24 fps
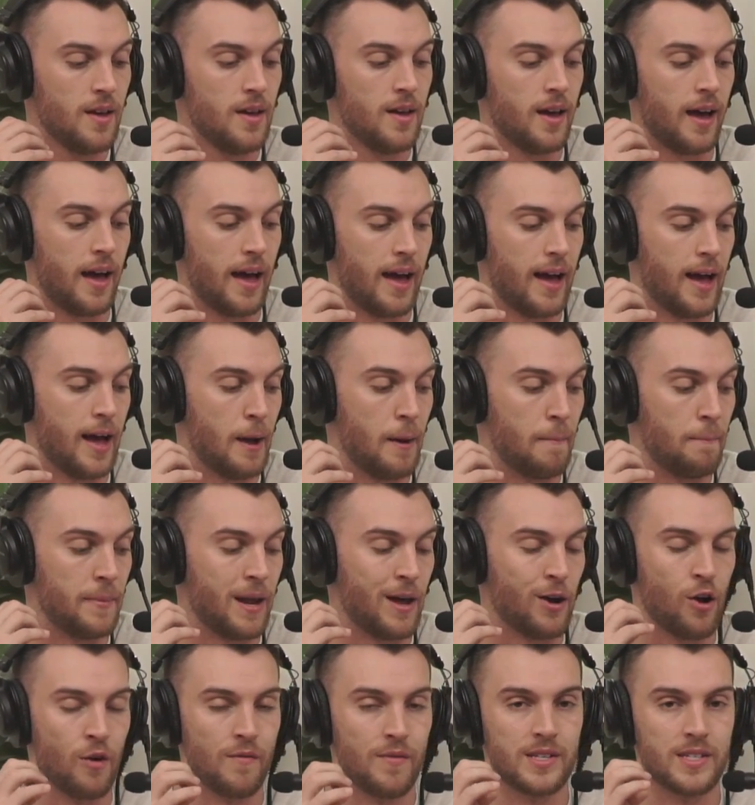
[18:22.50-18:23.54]

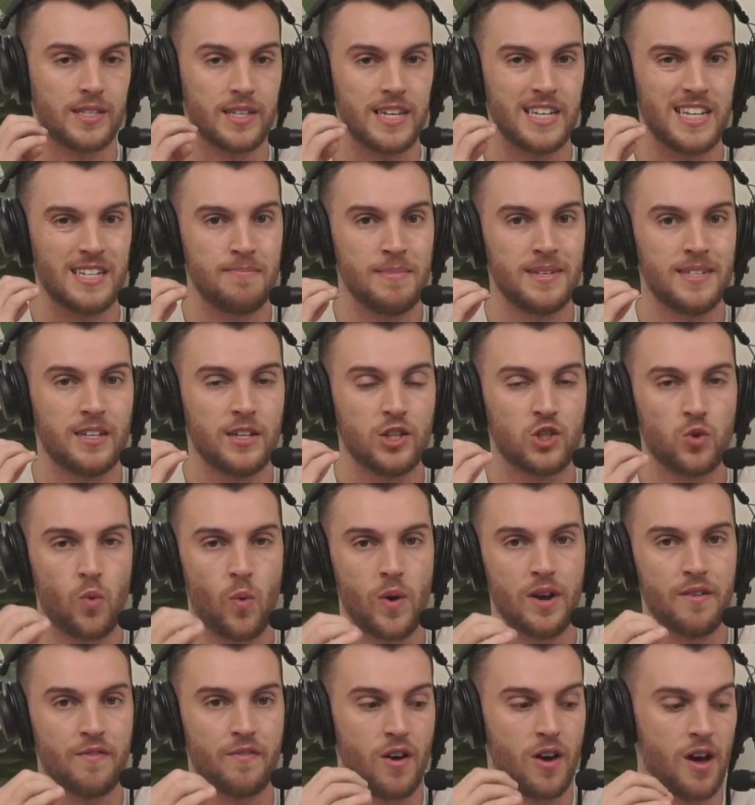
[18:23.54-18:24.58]
Now, obviously, he's missing
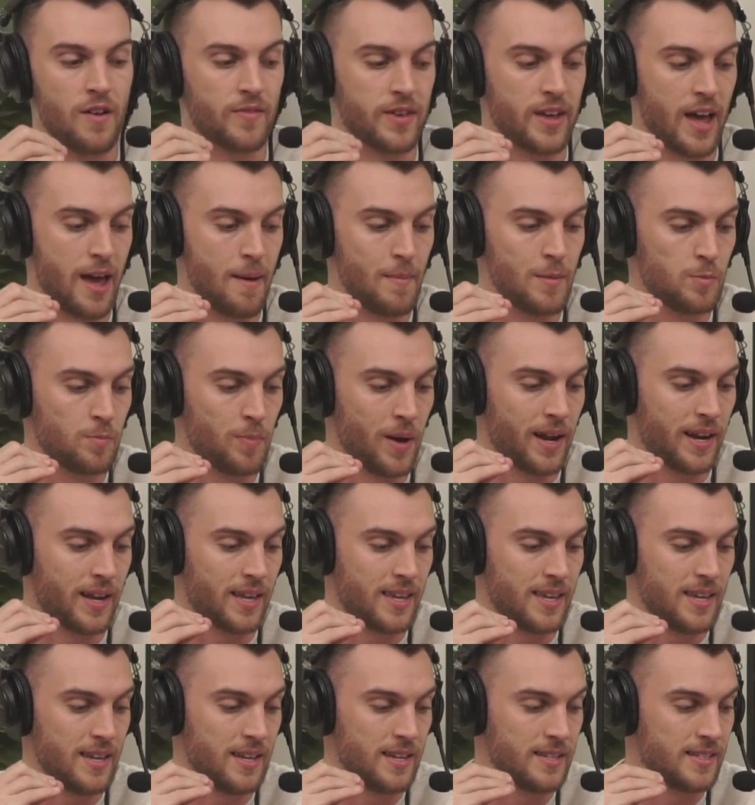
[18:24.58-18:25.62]
25 games, but
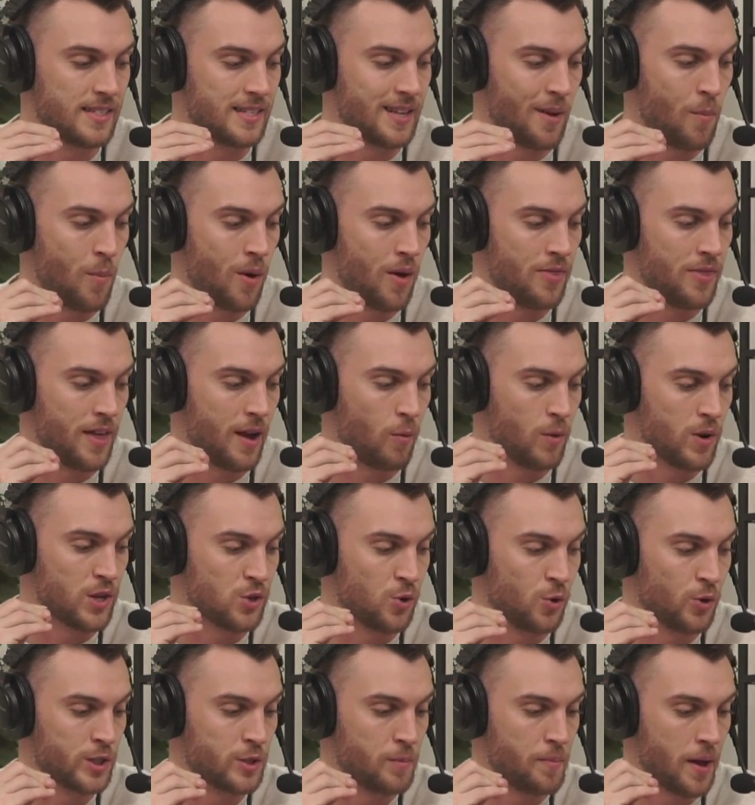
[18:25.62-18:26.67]
he is someone that we
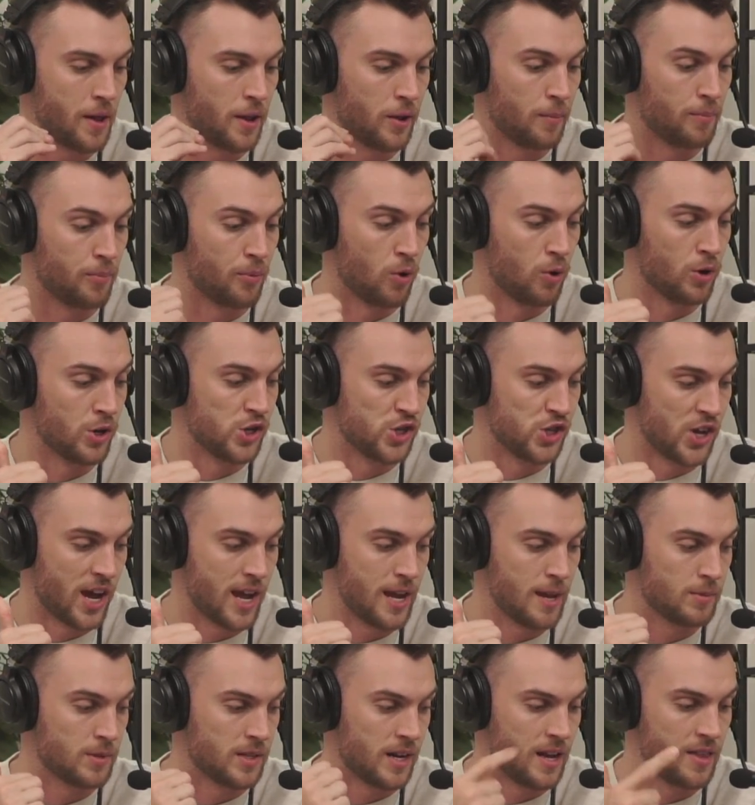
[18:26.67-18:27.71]
talked about LeBron
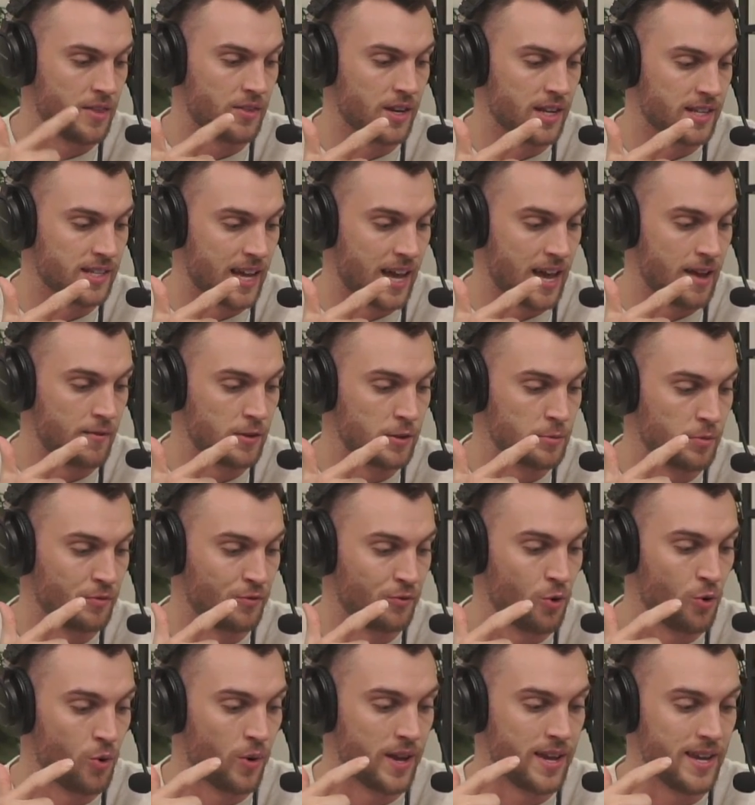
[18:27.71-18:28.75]
James and Anthony Davis
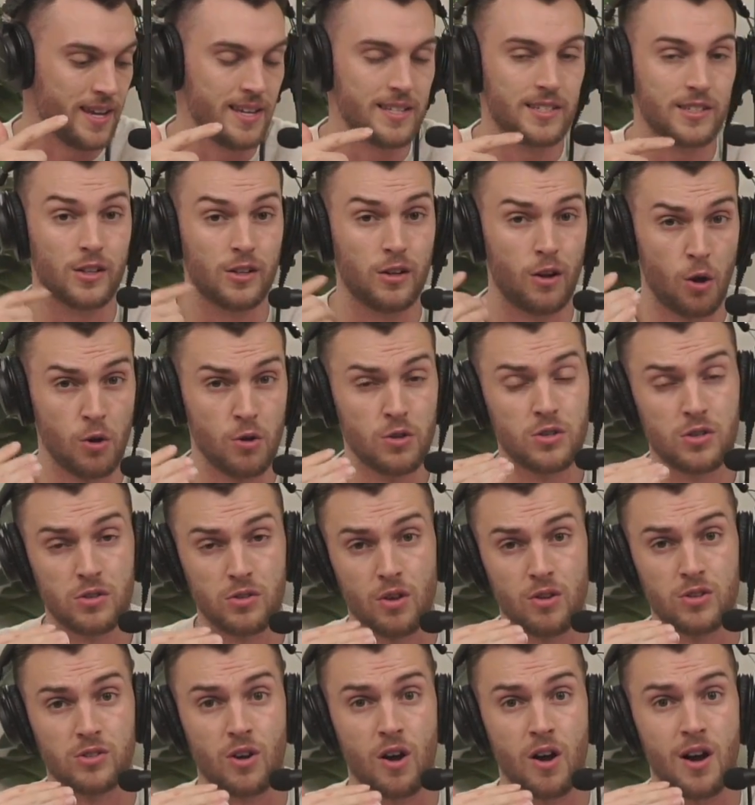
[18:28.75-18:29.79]
before. He is close to
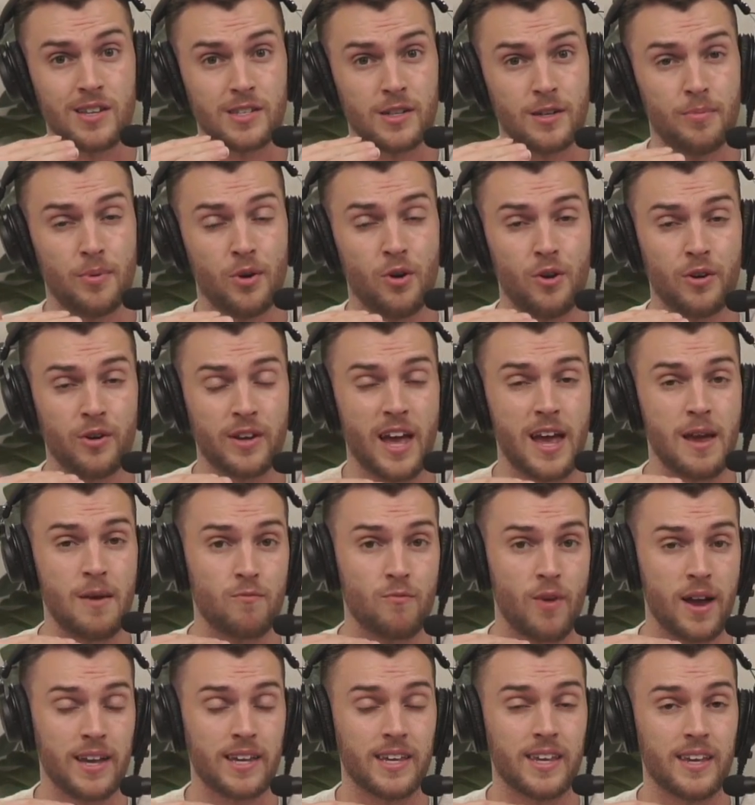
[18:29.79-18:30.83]
those guys on a per-game
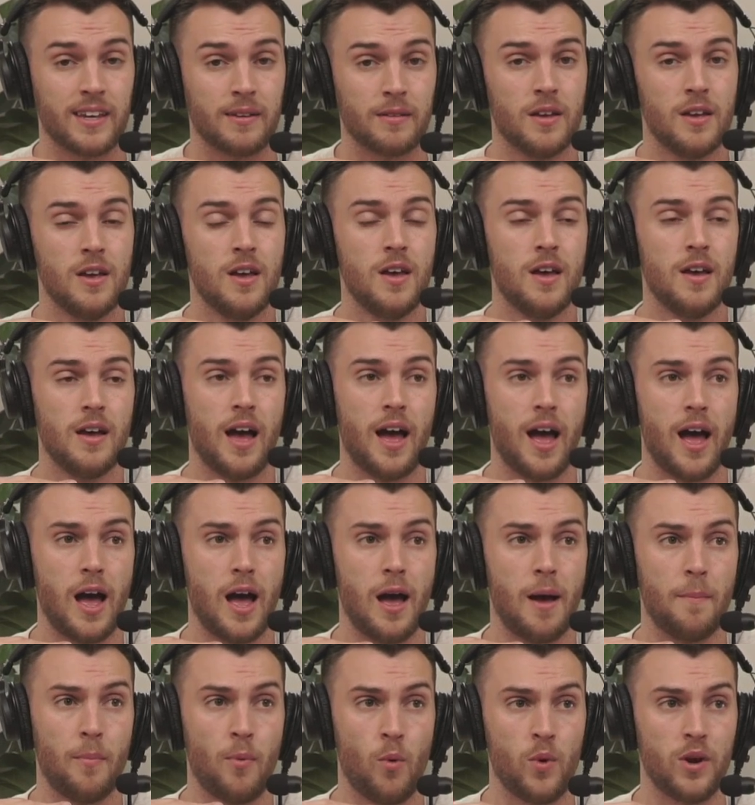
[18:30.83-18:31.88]
ranking
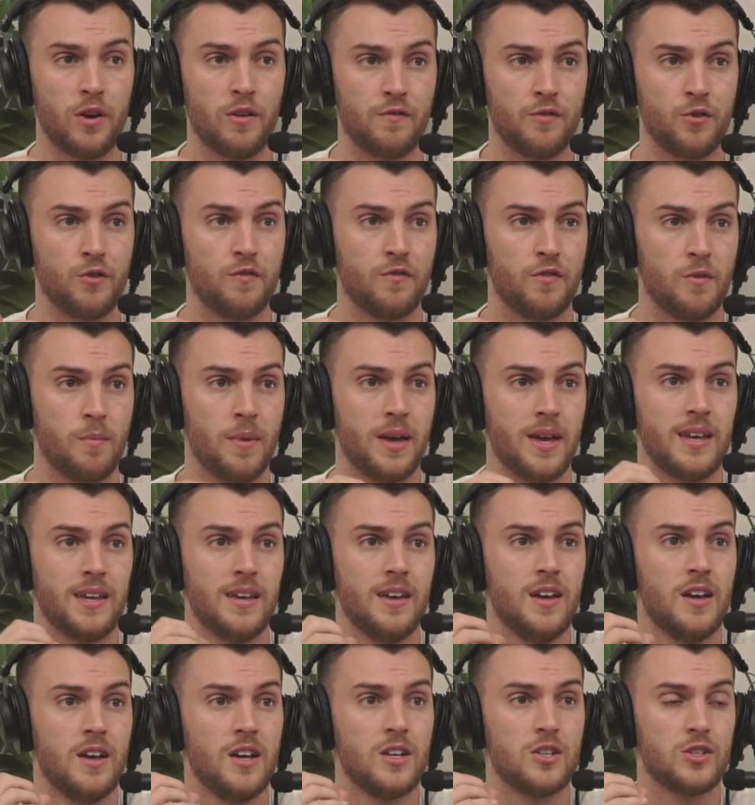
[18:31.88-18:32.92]
point of view for me.
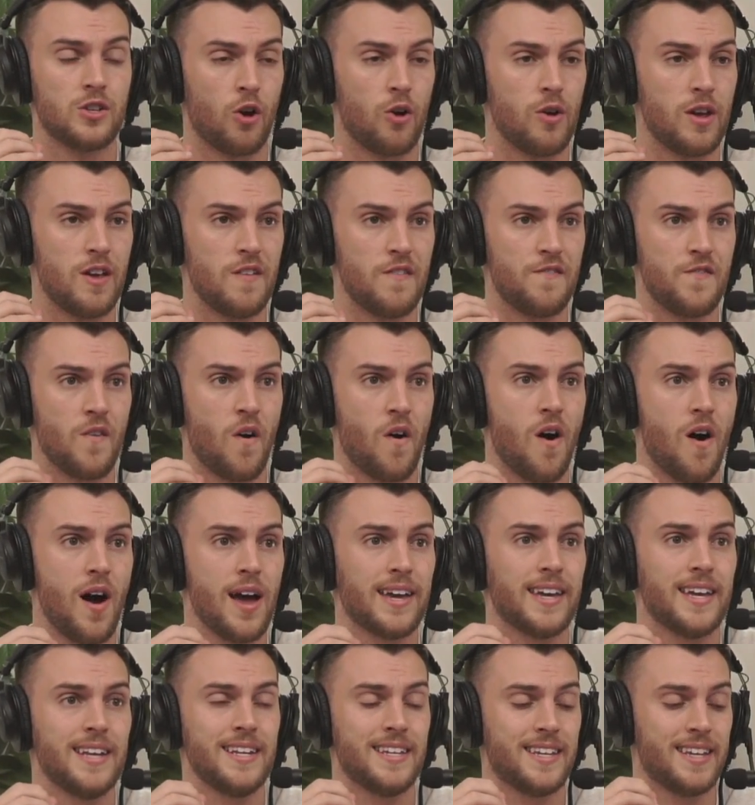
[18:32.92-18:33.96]
So if I
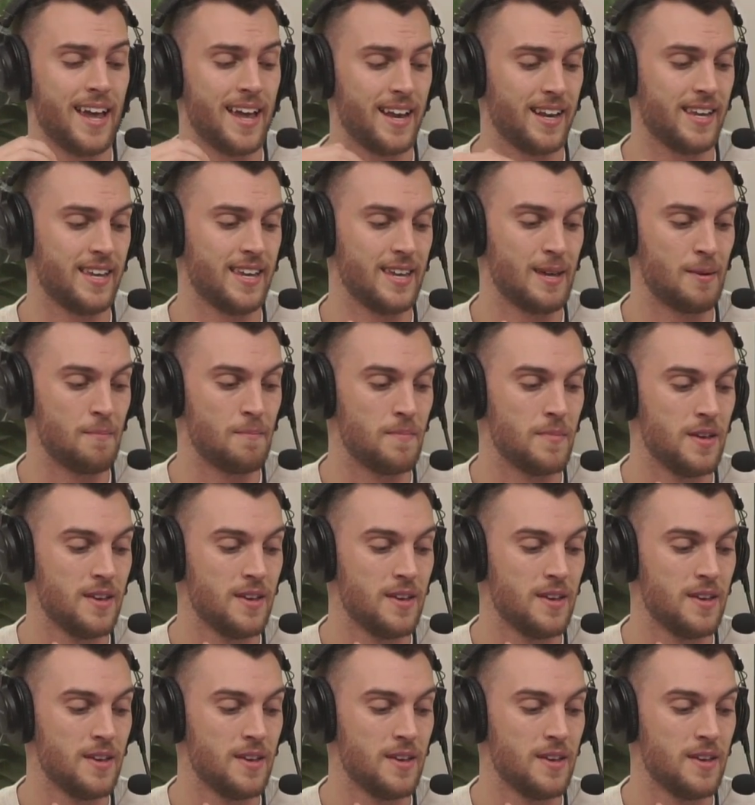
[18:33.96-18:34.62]
can get him